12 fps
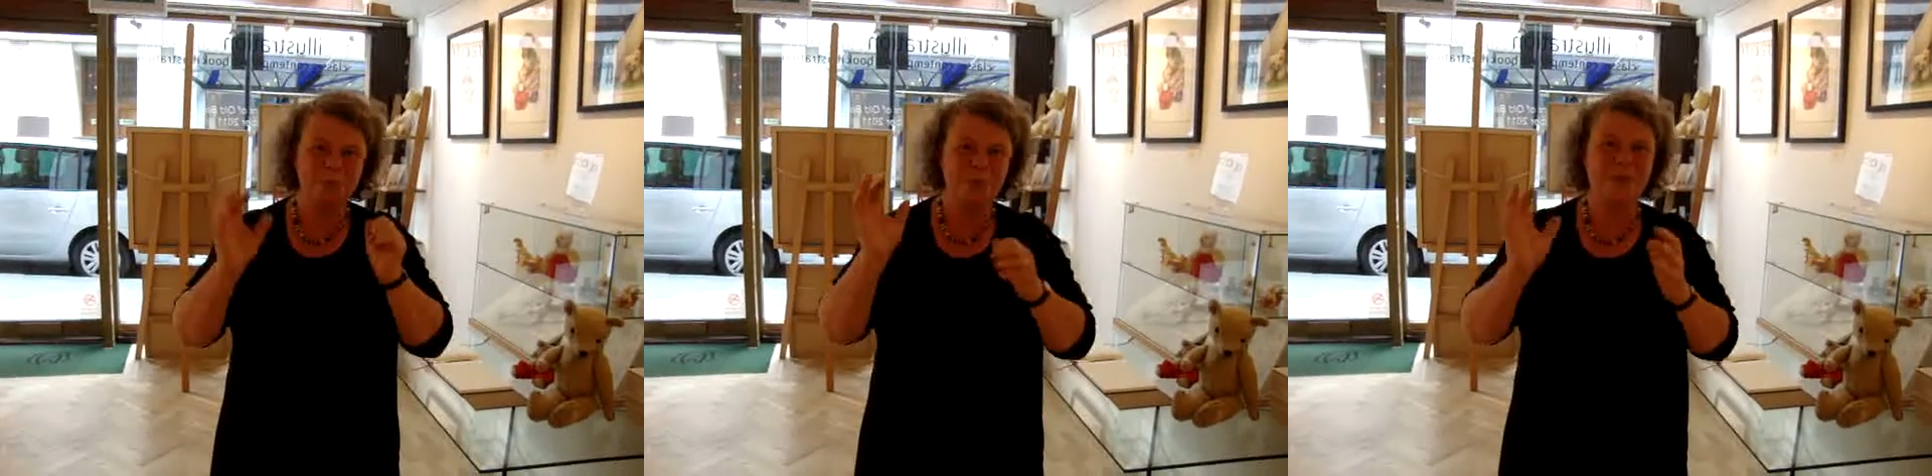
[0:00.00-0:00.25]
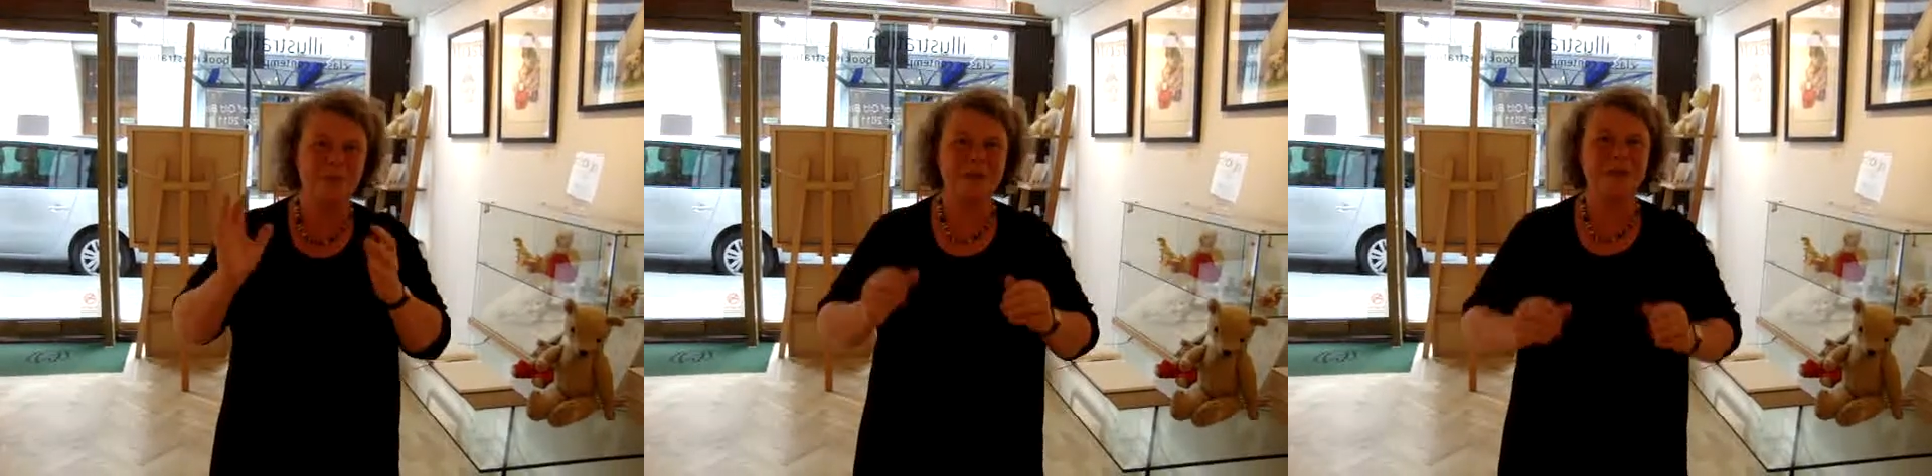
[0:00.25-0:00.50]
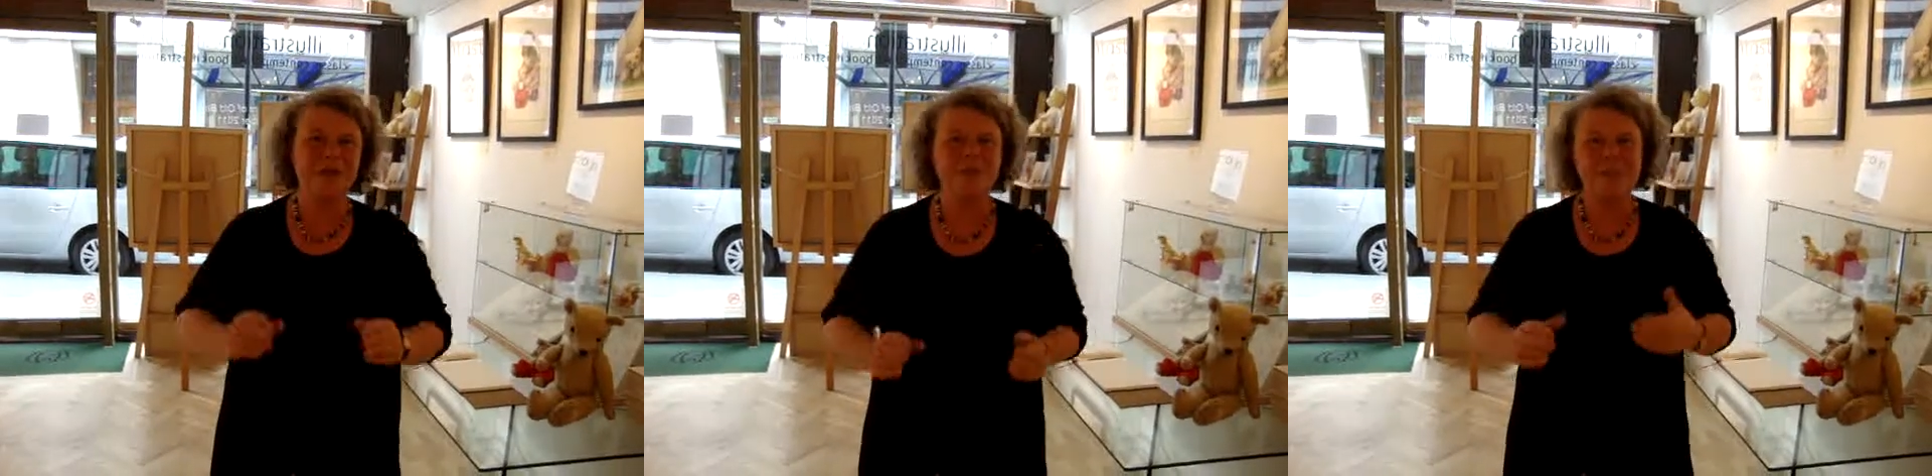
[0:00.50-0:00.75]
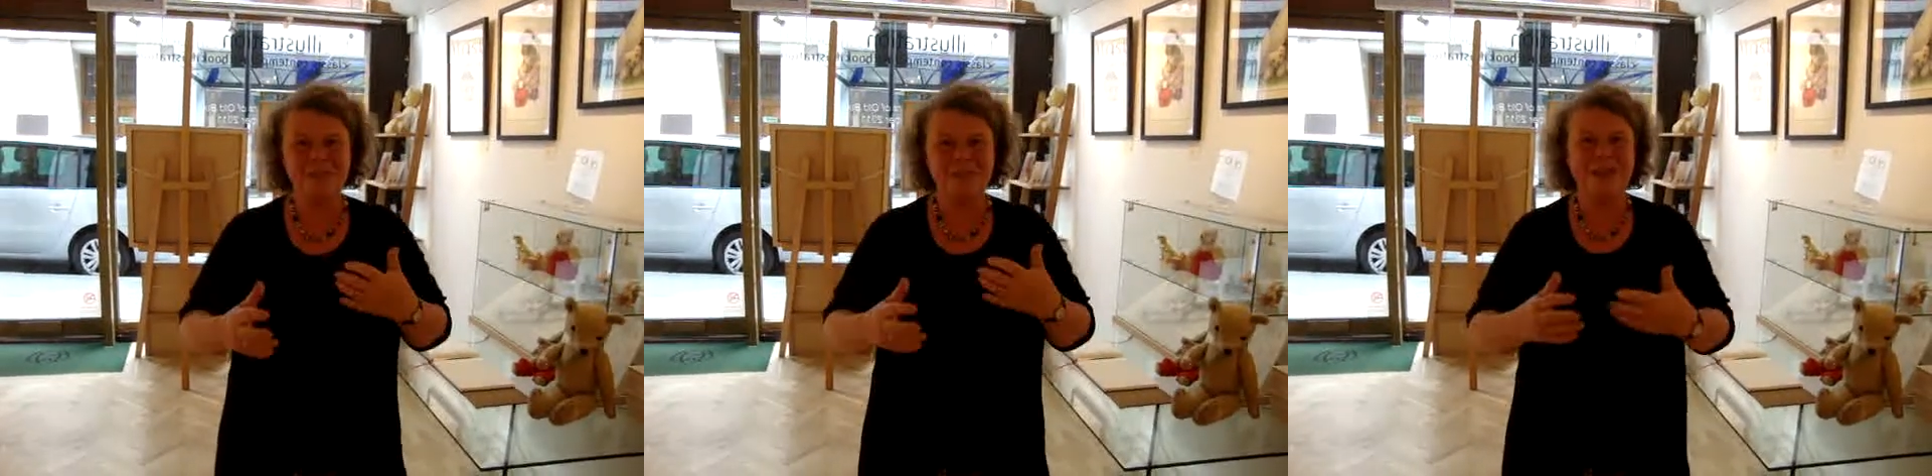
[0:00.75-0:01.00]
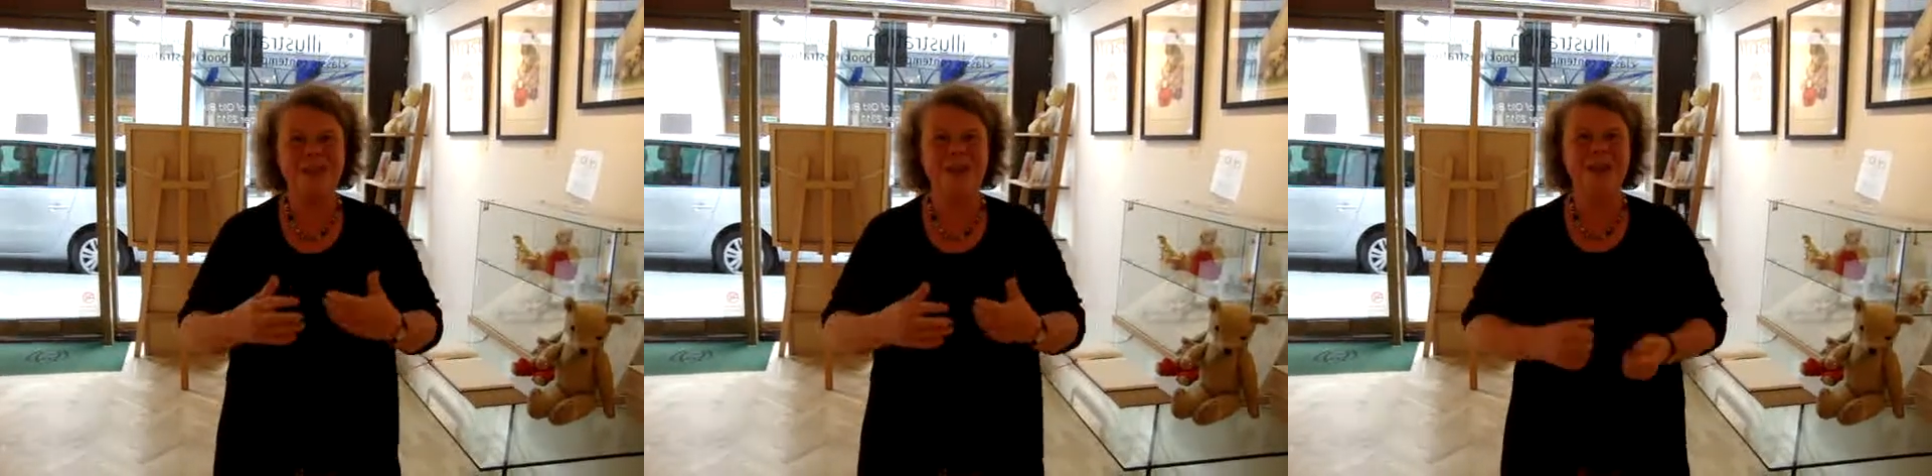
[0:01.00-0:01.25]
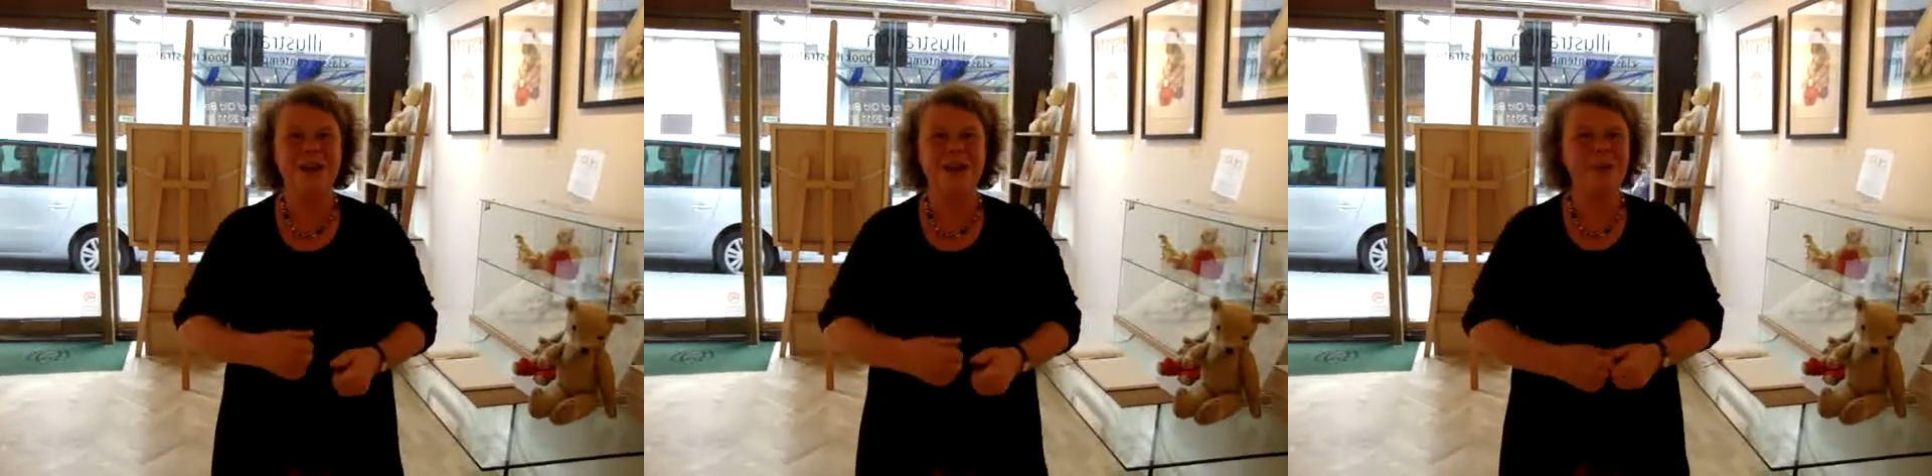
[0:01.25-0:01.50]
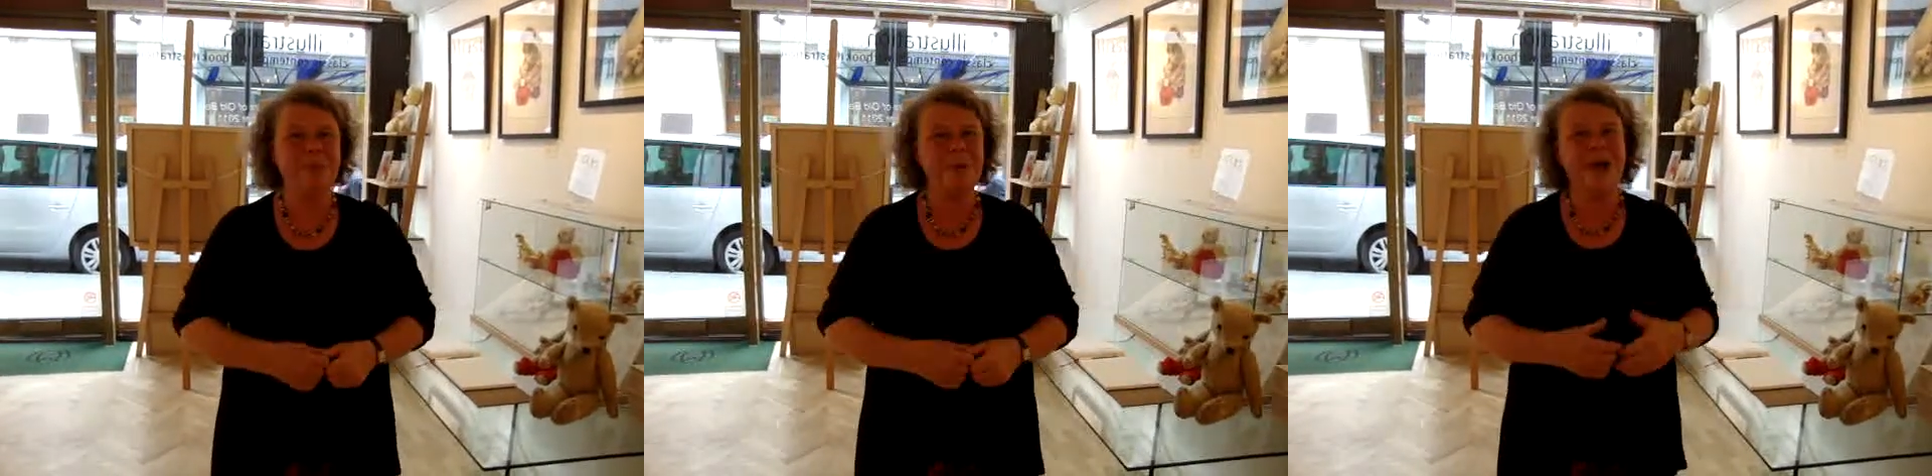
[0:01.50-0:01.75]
so that they're actually standing up